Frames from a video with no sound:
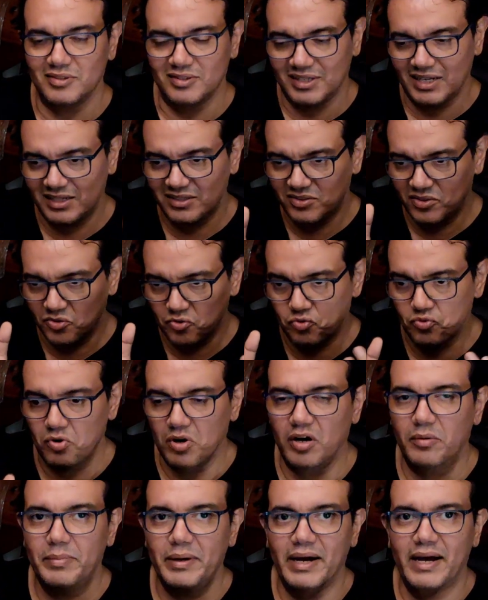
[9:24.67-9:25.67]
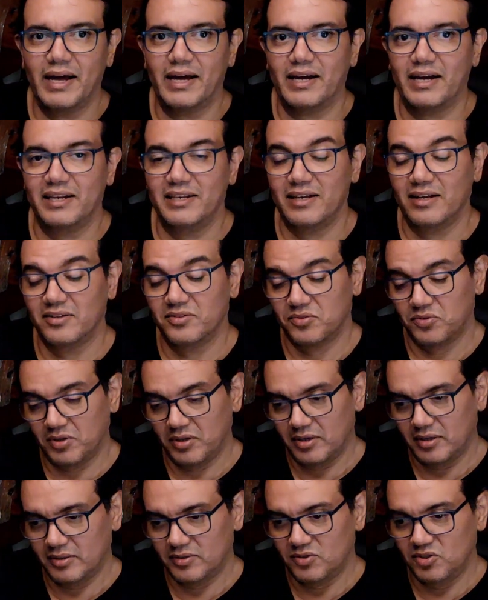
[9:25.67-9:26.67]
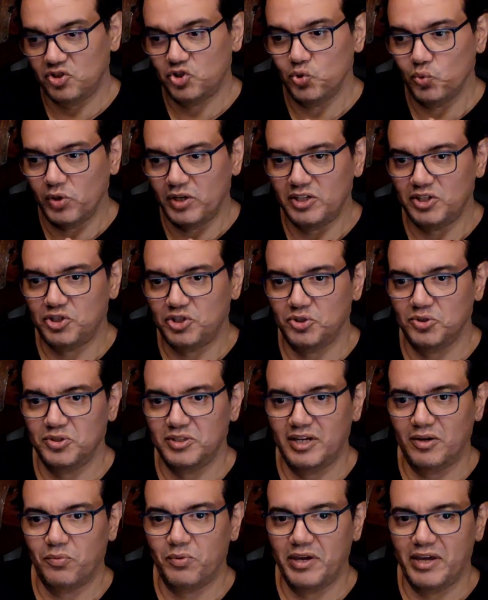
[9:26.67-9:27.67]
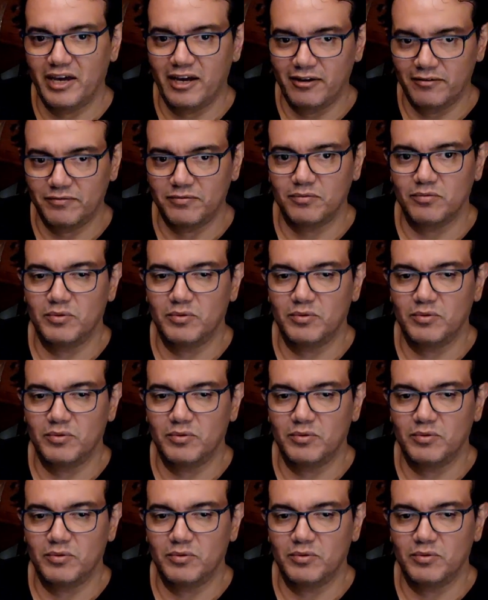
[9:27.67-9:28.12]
that's a drawback, and that's a situation that we have